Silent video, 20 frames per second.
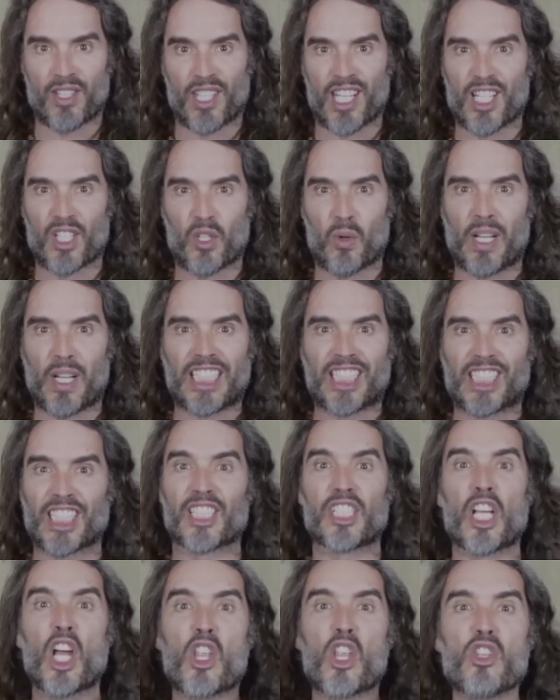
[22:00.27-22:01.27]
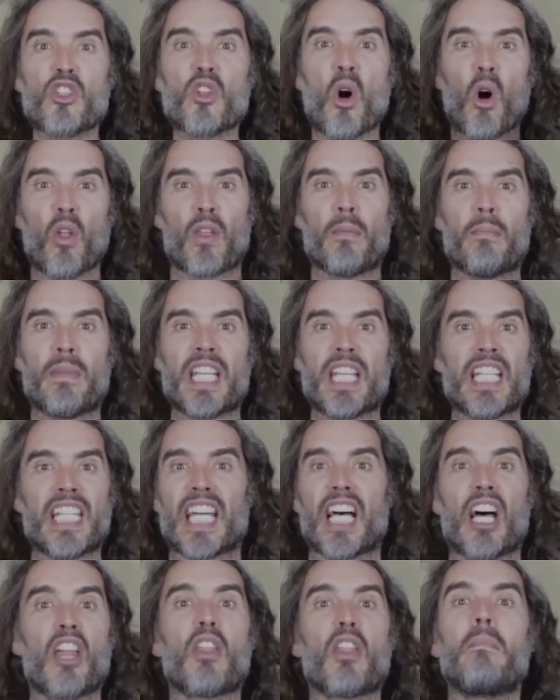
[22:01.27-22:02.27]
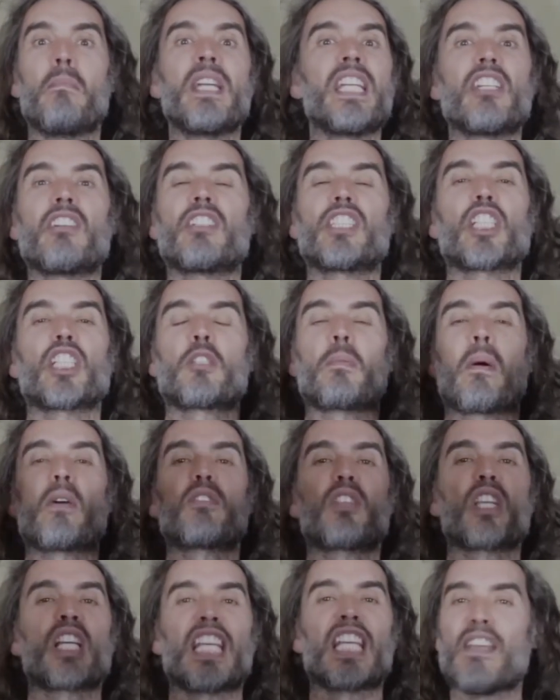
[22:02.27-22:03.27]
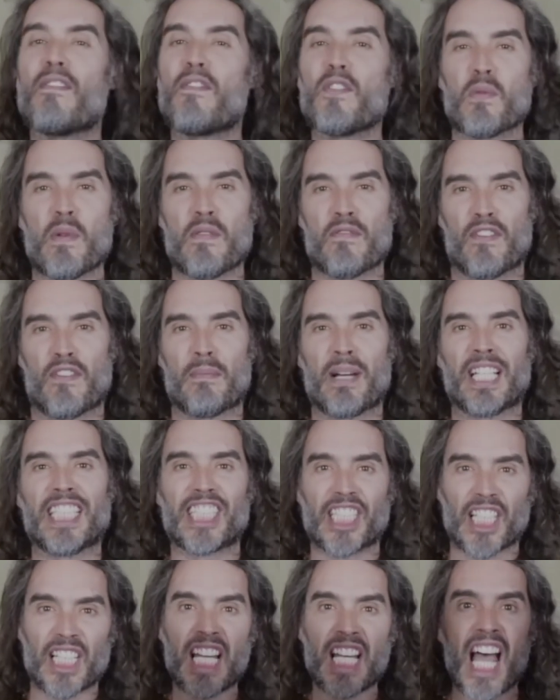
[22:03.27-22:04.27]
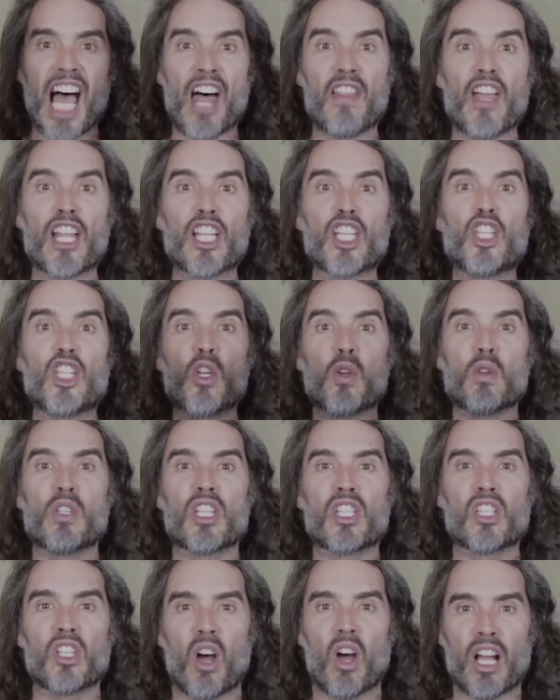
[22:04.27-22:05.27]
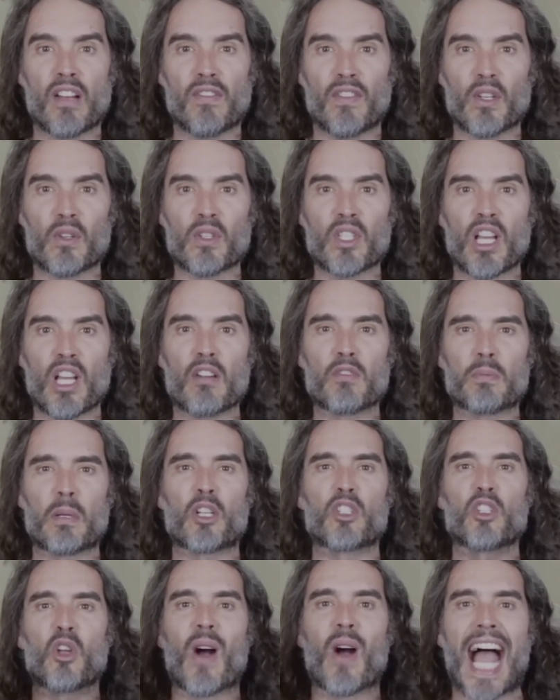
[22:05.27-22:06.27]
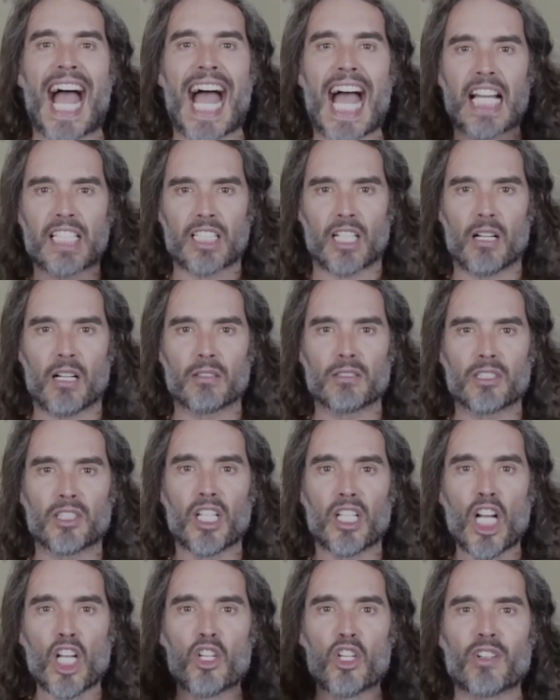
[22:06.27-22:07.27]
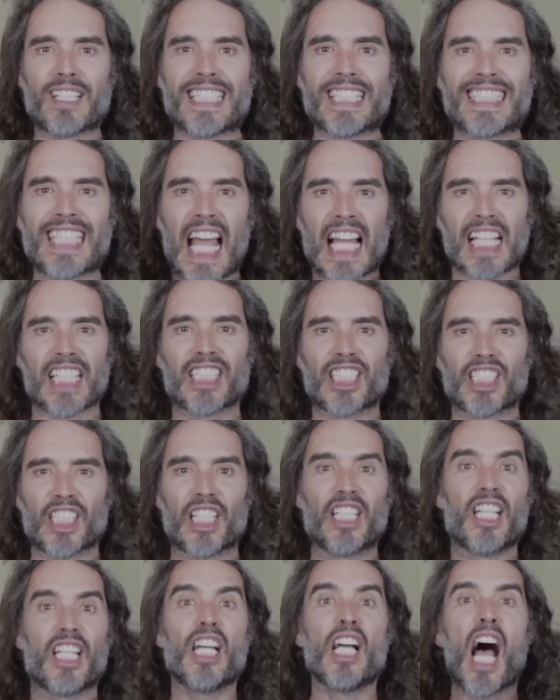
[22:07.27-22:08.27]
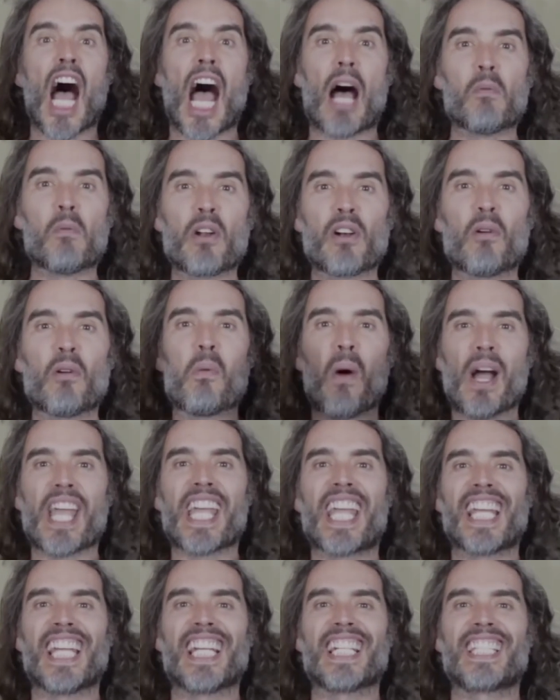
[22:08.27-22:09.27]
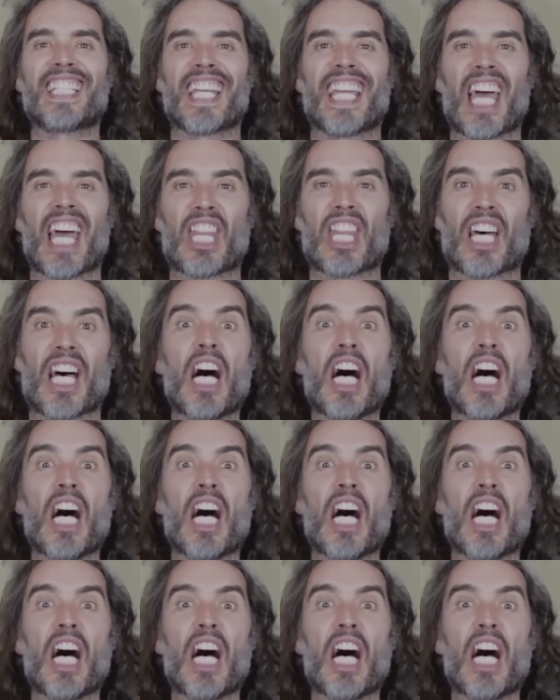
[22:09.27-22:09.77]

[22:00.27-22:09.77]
these questions, not the media. The media are just supposed to give you information, and then you decide for yourselves because you're adults, you're intelligent, and we're awakening together.